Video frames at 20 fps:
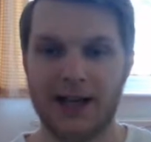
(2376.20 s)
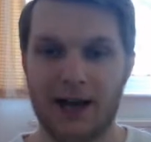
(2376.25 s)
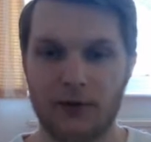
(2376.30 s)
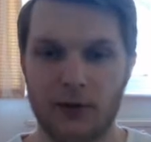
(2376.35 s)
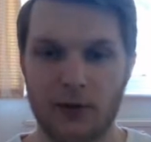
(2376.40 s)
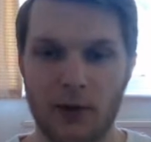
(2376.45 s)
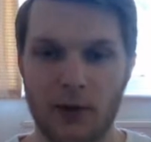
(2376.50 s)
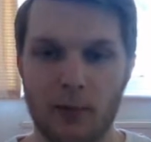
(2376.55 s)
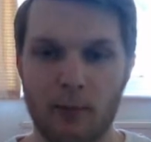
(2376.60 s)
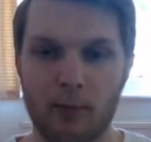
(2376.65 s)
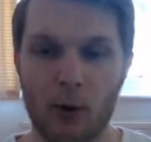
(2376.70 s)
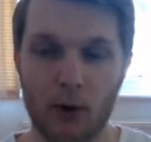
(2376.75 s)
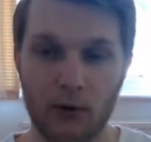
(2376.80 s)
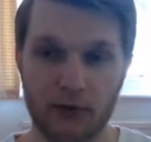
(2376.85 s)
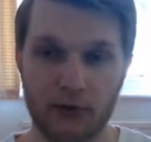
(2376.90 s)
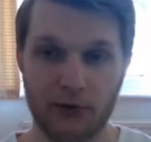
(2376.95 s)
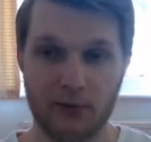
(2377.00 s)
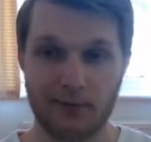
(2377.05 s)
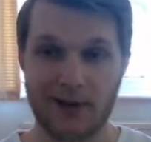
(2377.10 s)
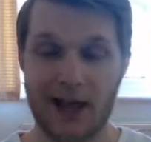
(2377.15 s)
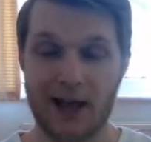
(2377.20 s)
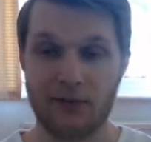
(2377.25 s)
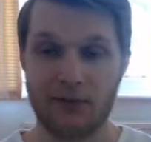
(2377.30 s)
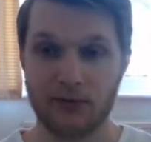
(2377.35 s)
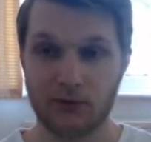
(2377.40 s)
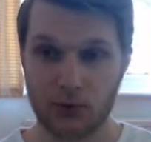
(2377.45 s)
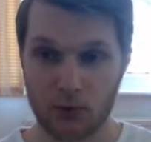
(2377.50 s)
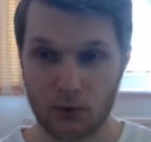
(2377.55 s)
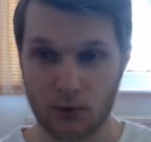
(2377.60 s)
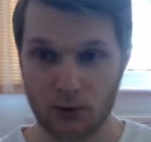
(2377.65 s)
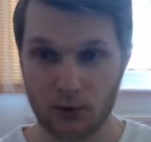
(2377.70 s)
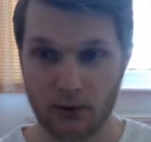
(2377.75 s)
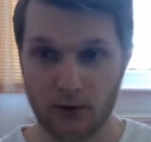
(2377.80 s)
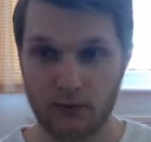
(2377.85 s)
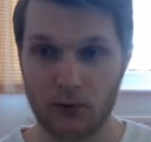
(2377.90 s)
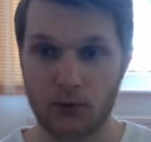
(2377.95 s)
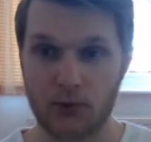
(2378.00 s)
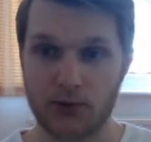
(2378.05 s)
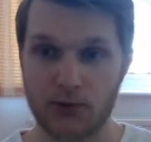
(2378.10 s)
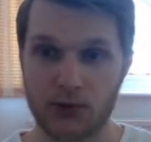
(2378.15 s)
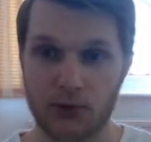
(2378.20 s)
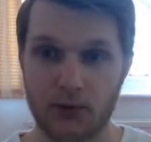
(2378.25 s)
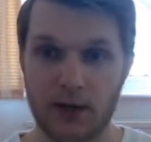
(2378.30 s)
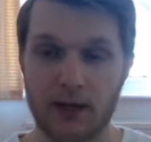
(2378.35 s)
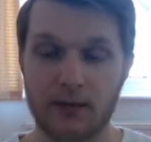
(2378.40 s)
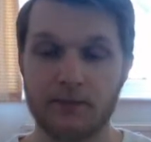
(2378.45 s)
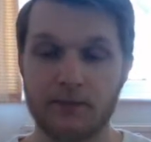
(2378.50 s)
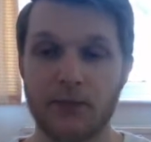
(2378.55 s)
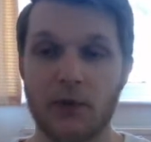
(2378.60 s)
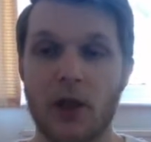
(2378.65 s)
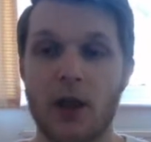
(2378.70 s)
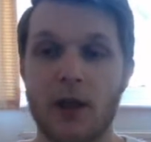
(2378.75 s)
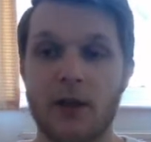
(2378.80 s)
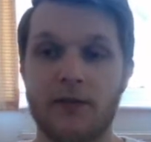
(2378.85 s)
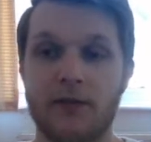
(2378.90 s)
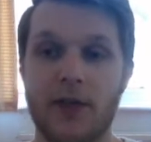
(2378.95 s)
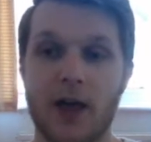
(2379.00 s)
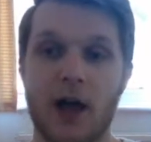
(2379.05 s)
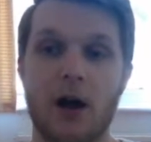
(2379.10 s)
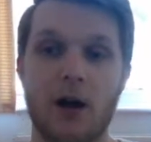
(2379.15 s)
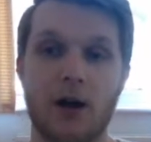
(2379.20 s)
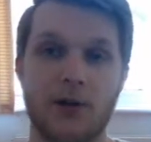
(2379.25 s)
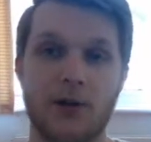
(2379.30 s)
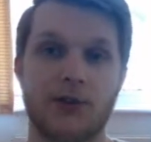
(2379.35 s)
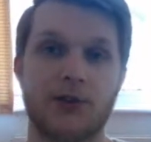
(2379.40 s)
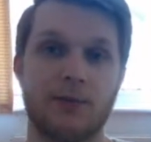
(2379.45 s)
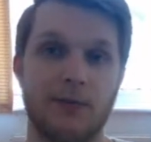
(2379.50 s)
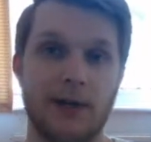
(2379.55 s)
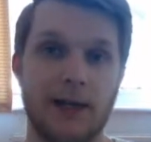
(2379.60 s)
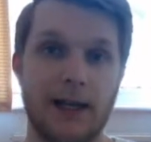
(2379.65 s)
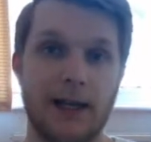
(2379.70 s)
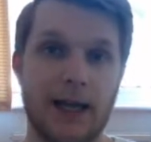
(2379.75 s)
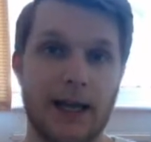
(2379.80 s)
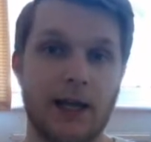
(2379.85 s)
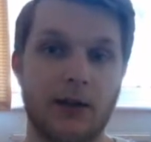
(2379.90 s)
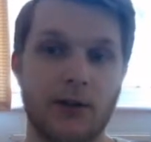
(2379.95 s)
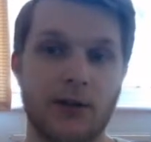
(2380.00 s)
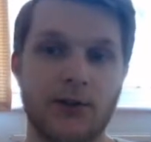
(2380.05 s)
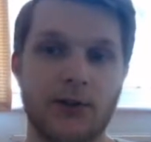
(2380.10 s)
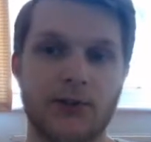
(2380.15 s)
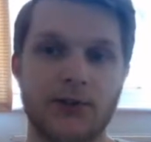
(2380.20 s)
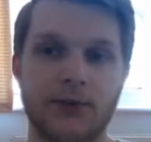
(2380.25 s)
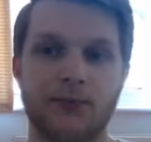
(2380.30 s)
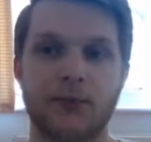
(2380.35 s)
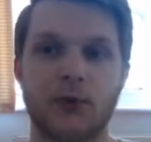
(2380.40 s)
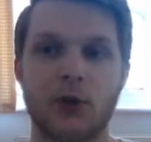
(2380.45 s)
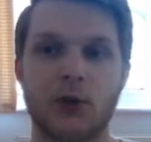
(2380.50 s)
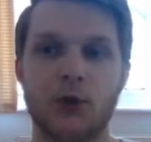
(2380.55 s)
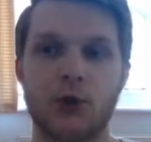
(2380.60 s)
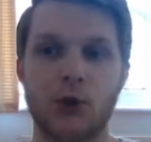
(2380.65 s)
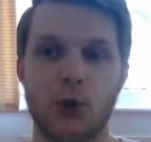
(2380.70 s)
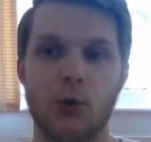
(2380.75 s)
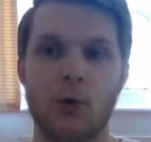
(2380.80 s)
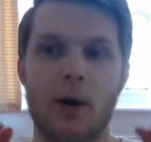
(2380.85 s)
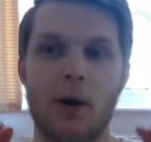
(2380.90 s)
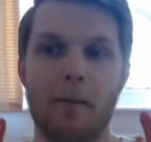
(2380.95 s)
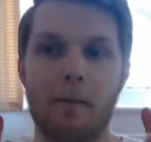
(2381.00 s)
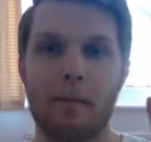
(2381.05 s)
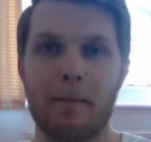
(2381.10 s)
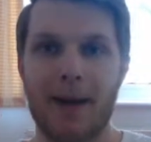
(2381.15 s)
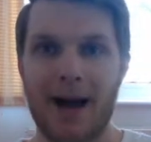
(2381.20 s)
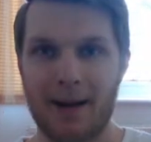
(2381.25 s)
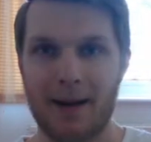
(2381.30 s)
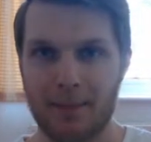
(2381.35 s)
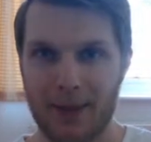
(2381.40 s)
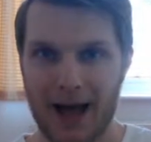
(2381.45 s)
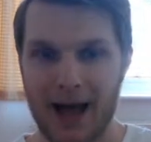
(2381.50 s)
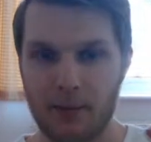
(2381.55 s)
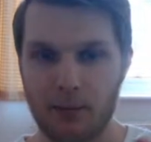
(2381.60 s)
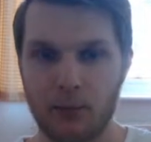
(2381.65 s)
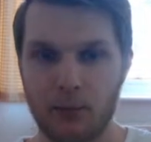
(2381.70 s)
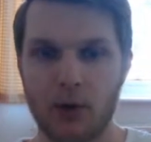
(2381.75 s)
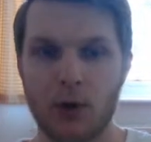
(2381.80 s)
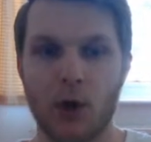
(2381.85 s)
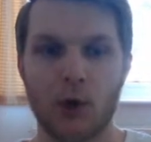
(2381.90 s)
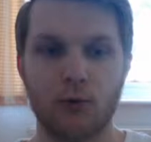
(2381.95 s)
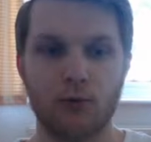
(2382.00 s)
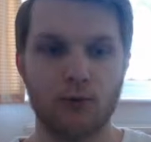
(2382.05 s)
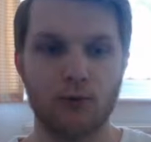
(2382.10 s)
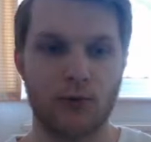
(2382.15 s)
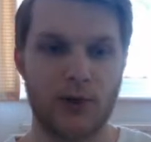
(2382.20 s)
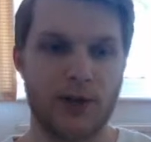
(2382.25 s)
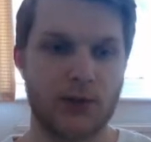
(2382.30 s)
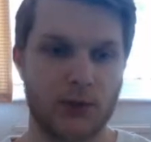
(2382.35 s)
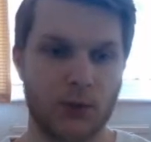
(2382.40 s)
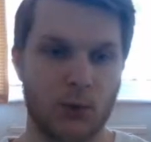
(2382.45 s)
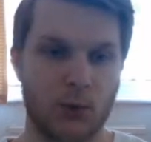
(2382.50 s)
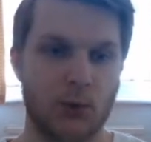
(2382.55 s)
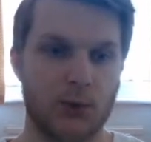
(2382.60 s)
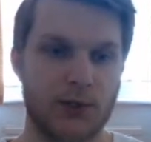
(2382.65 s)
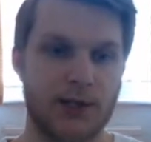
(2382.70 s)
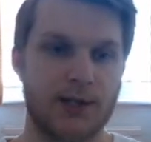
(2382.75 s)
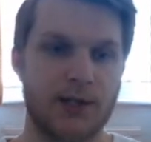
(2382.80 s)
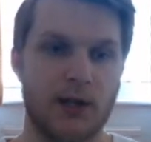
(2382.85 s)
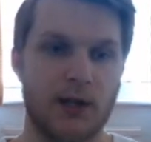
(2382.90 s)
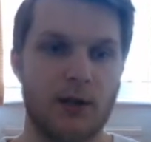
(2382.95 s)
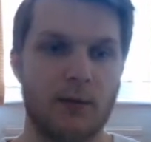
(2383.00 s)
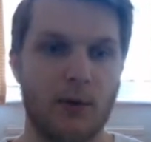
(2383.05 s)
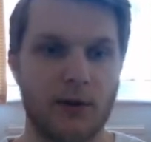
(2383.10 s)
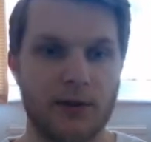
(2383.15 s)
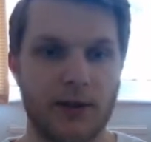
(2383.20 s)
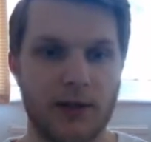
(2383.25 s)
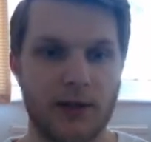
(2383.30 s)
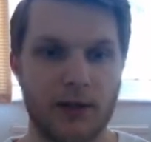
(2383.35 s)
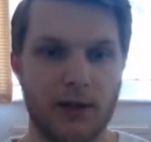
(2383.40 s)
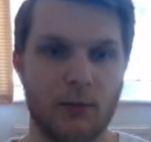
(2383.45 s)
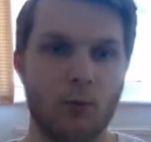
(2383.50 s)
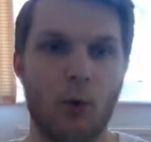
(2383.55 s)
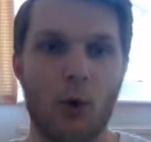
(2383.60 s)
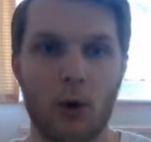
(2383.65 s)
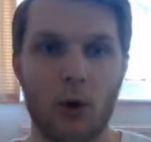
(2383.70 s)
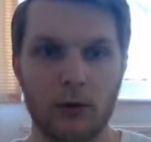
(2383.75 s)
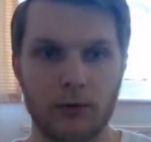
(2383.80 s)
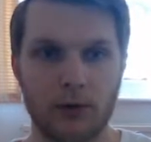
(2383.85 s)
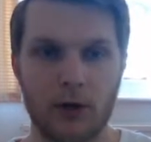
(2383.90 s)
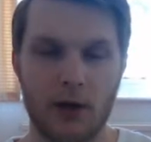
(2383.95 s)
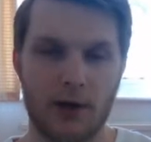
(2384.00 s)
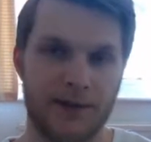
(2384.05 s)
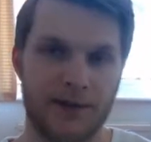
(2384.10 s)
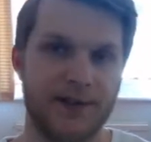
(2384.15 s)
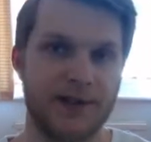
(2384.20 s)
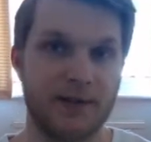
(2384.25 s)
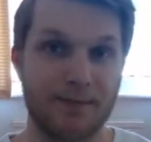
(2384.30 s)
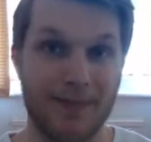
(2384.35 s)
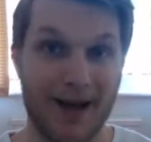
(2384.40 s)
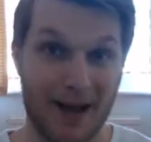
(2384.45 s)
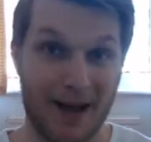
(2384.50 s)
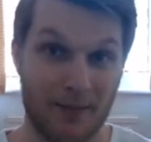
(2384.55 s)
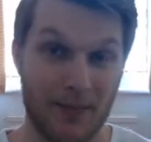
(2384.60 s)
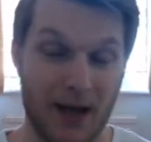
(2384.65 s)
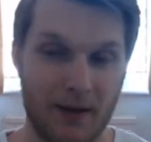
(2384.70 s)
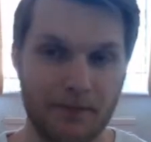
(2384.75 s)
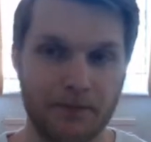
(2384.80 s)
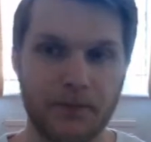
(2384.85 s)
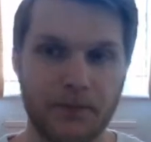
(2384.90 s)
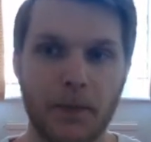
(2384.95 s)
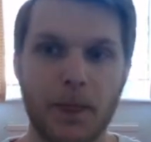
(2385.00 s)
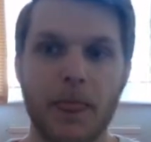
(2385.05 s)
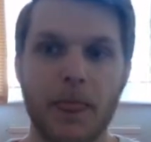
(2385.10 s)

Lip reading: down in the bottom left corner of your screen, there are some links to BAPAM resources. Now you might be thinking, what on earth is BAPAM?